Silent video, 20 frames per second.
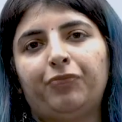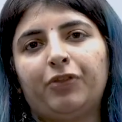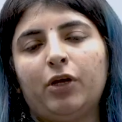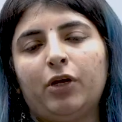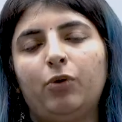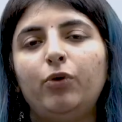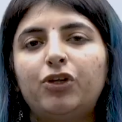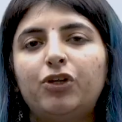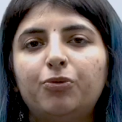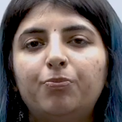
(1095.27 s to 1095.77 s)

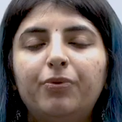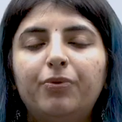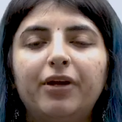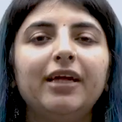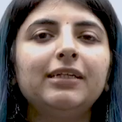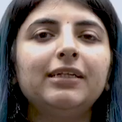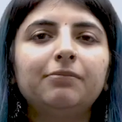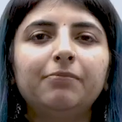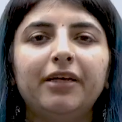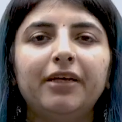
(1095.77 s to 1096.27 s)
Which
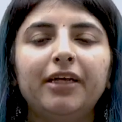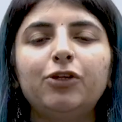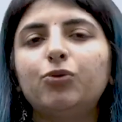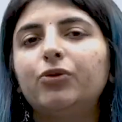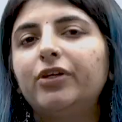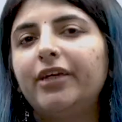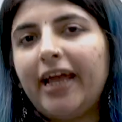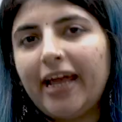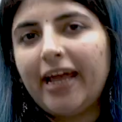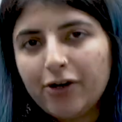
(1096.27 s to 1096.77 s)
brings me to
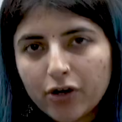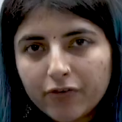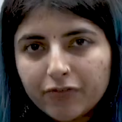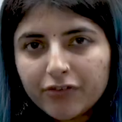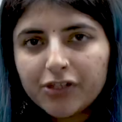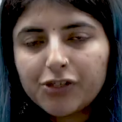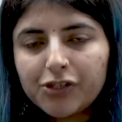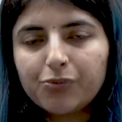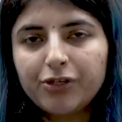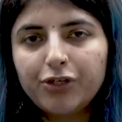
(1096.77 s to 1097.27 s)
the end of
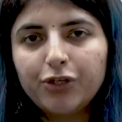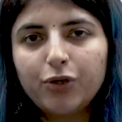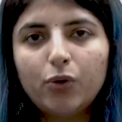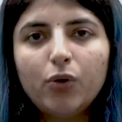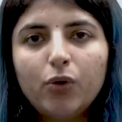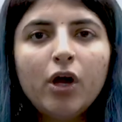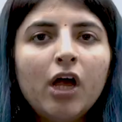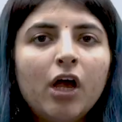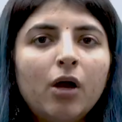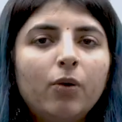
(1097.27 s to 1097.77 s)
this video
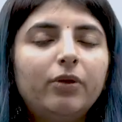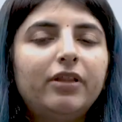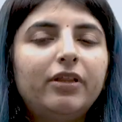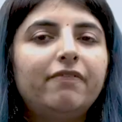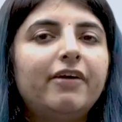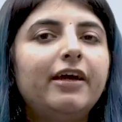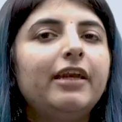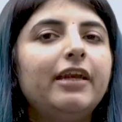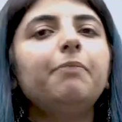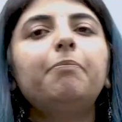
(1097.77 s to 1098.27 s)
with a
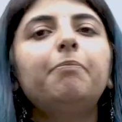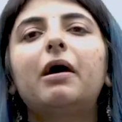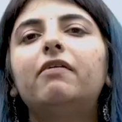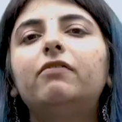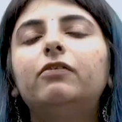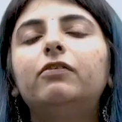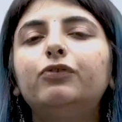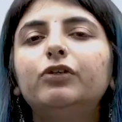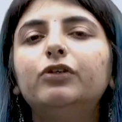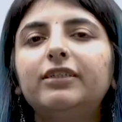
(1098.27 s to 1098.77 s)
very
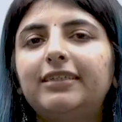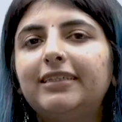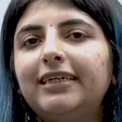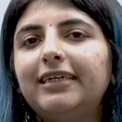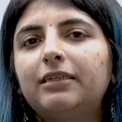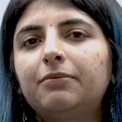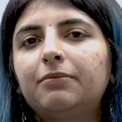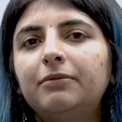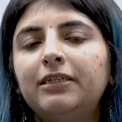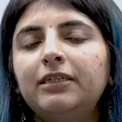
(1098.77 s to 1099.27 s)
powerful
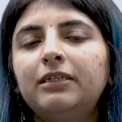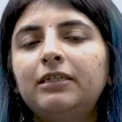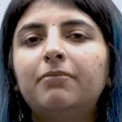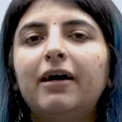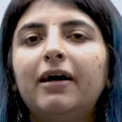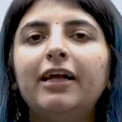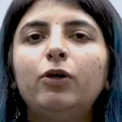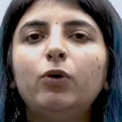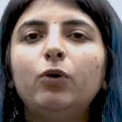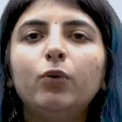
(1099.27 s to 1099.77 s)
statement
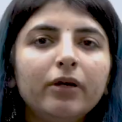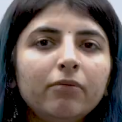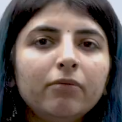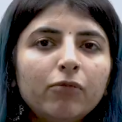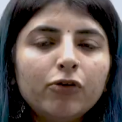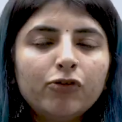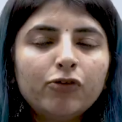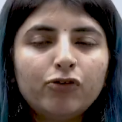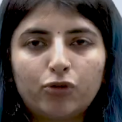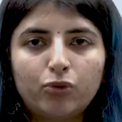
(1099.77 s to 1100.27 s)
by Louis
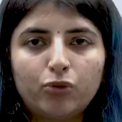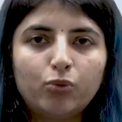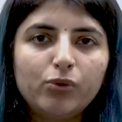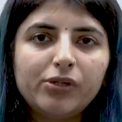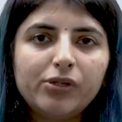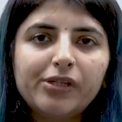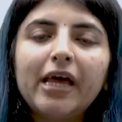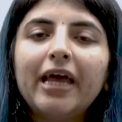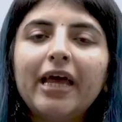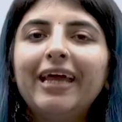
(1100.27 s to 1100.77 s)

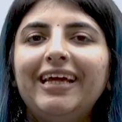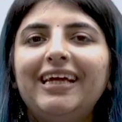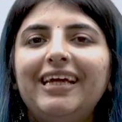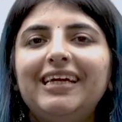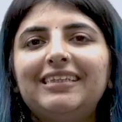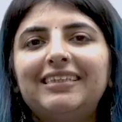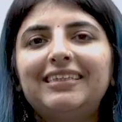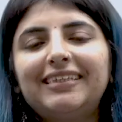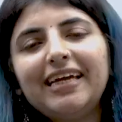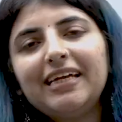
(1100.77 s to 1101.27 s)
Montrose. He
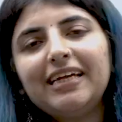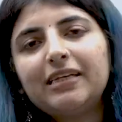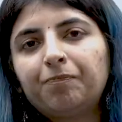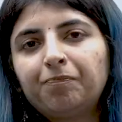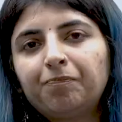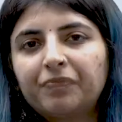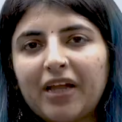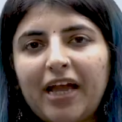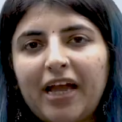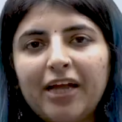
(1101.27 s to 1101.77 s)
said,
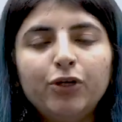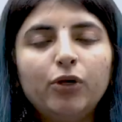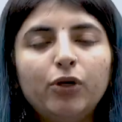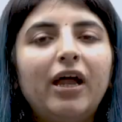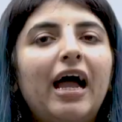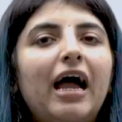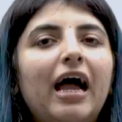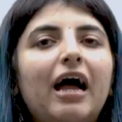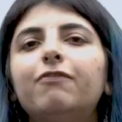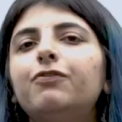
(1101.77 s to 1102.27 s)
and you'll
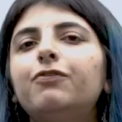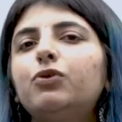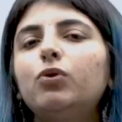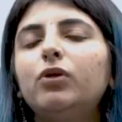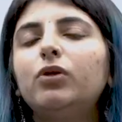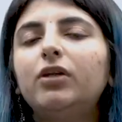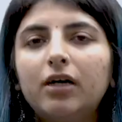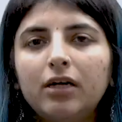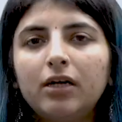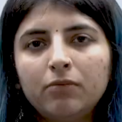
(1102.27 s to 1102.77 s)
have to
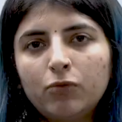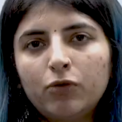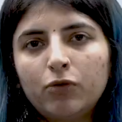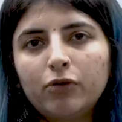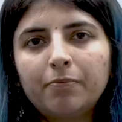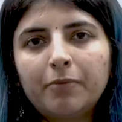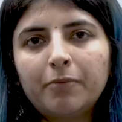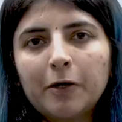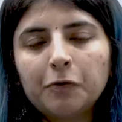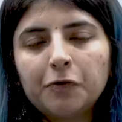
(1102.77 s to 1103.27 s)
learn more
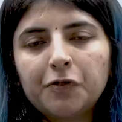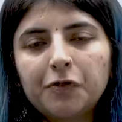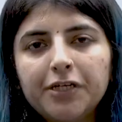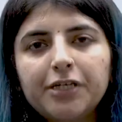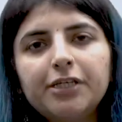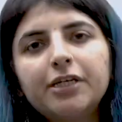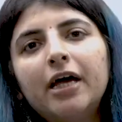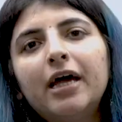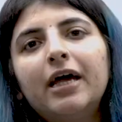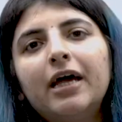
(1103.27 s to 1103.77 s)
about it,
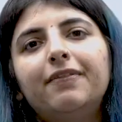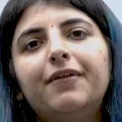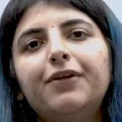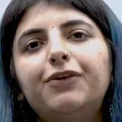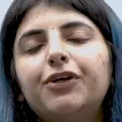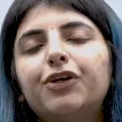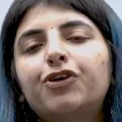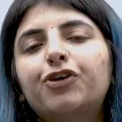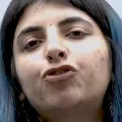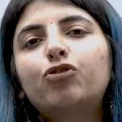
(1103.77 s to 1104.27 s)
the
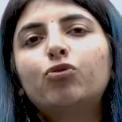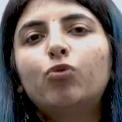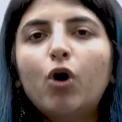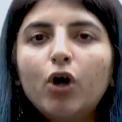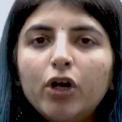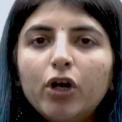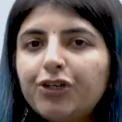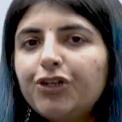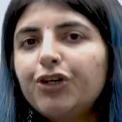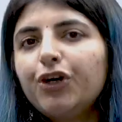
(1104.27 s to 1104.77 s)

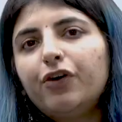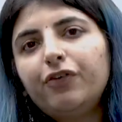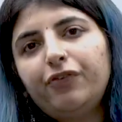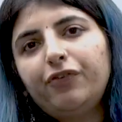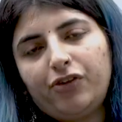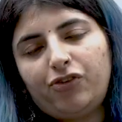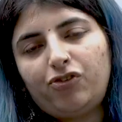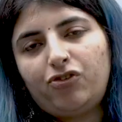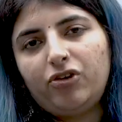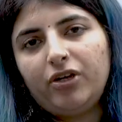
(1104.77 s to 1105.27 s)
textuality of
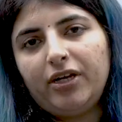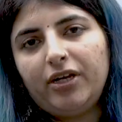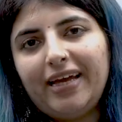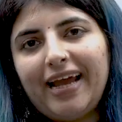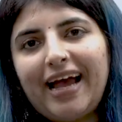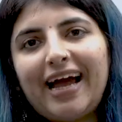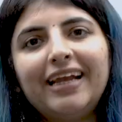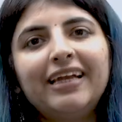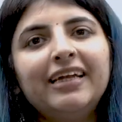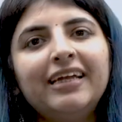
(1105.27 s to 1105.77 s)
history
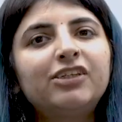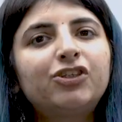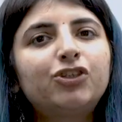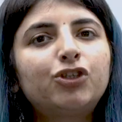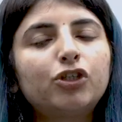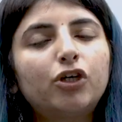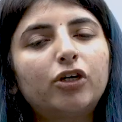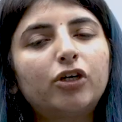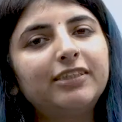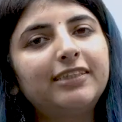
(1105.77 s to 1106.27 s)
and
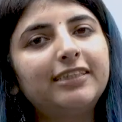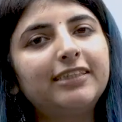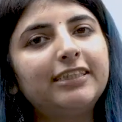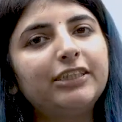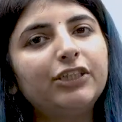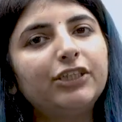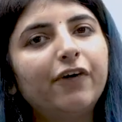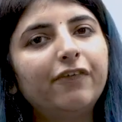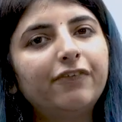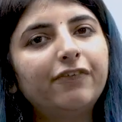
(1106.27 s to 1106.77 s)
historicity
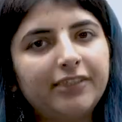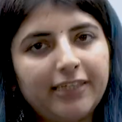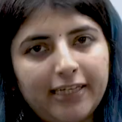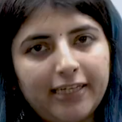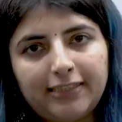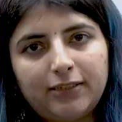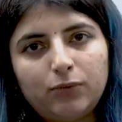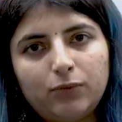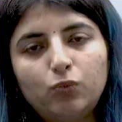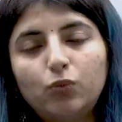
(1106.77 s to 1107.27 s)
of
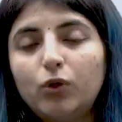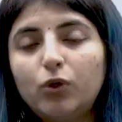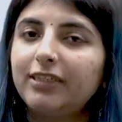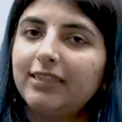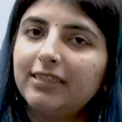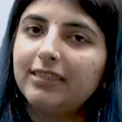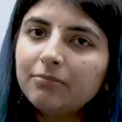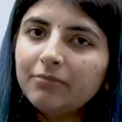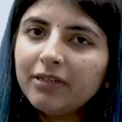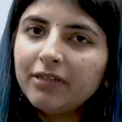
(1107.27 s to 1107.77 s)
text. What is
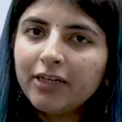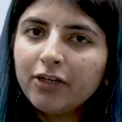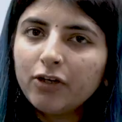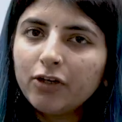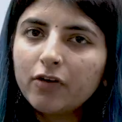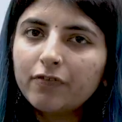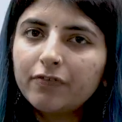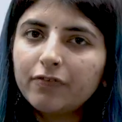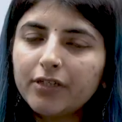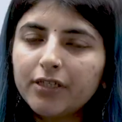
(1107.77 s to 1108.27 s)
the meaning
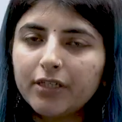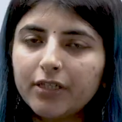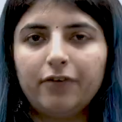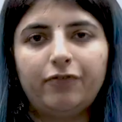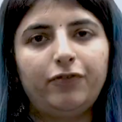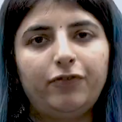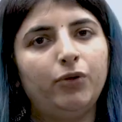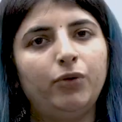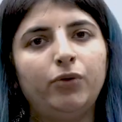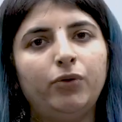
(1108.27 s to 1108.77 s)
of it?
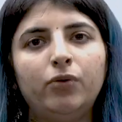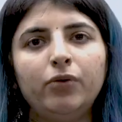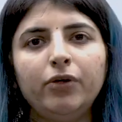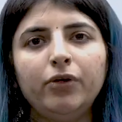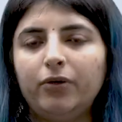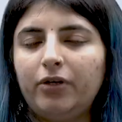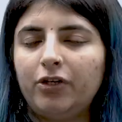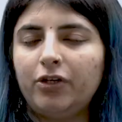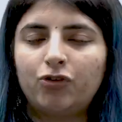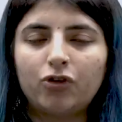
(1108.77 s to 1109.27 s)
If you know, you
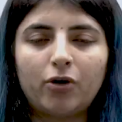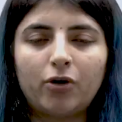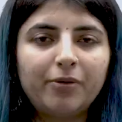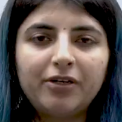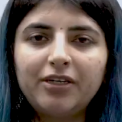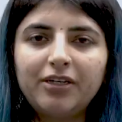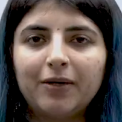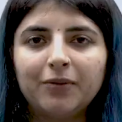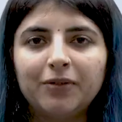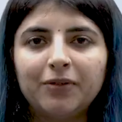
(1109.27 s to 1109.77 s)
can drop it
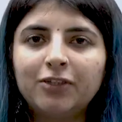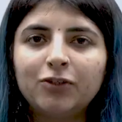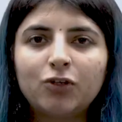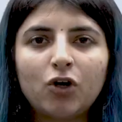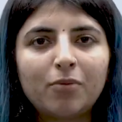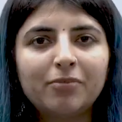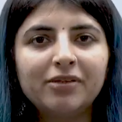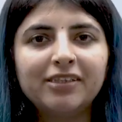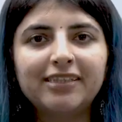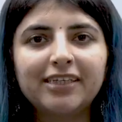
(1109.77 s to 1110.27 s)
down in the
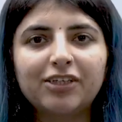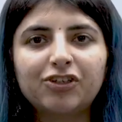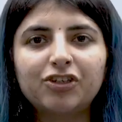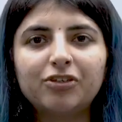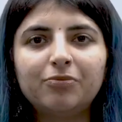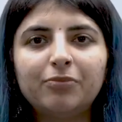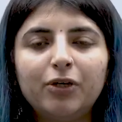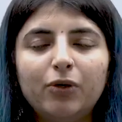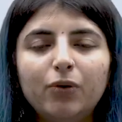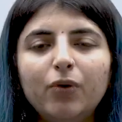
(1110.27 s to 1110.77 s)
comment section
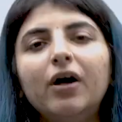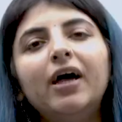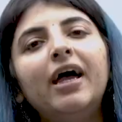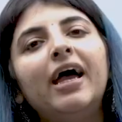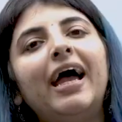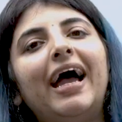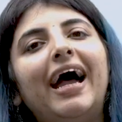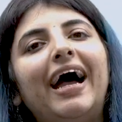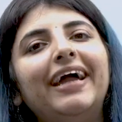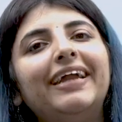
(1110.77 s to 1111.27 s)
below
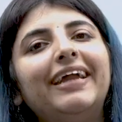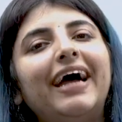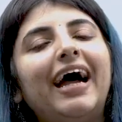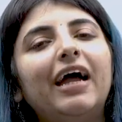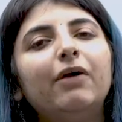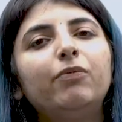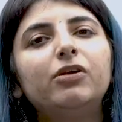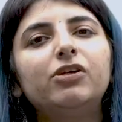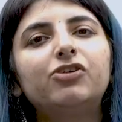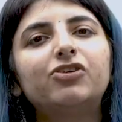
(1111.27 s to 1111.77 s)
and I
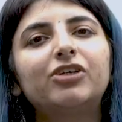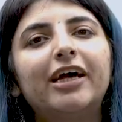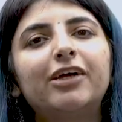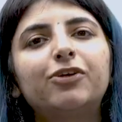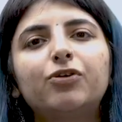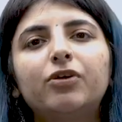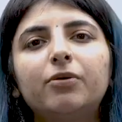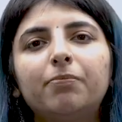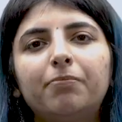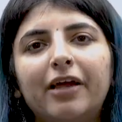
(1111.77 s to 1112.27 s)
will try to
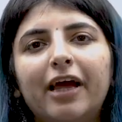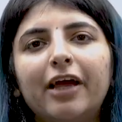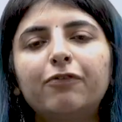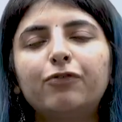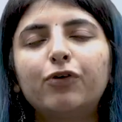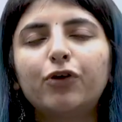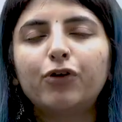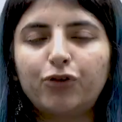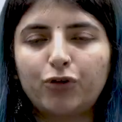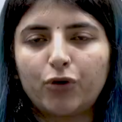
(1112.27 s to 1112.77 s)
reply
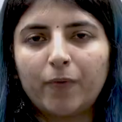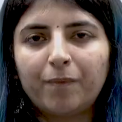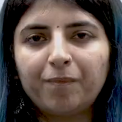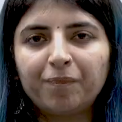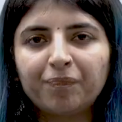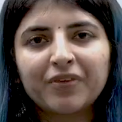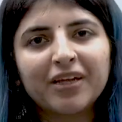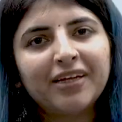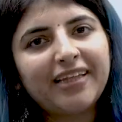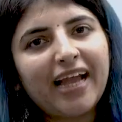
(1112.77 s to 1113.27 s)
for sure.
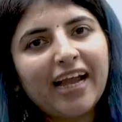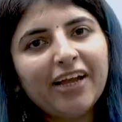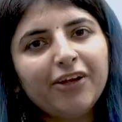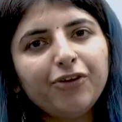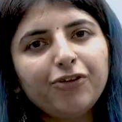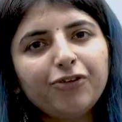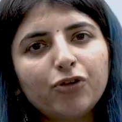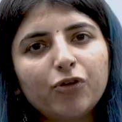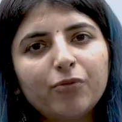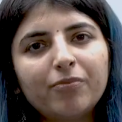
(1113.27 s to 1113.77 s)
Thank
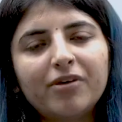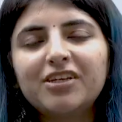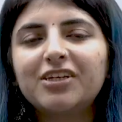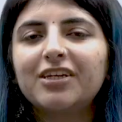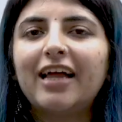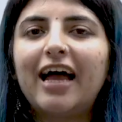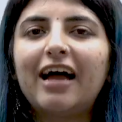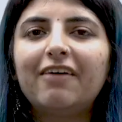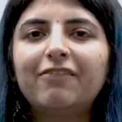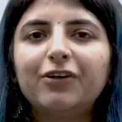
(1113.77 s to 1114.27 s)
you so much and
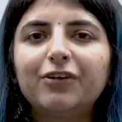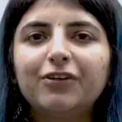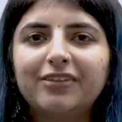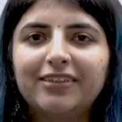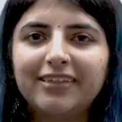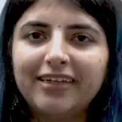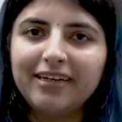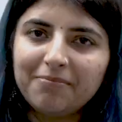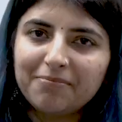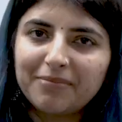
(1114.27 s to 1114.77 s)
have a good
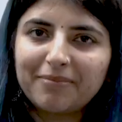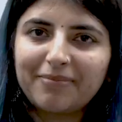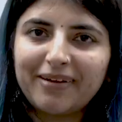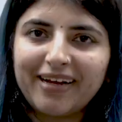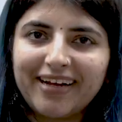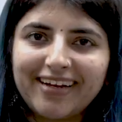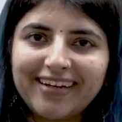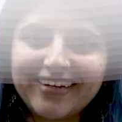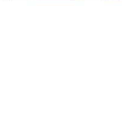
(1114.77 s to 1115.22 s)
day. Bye-bye.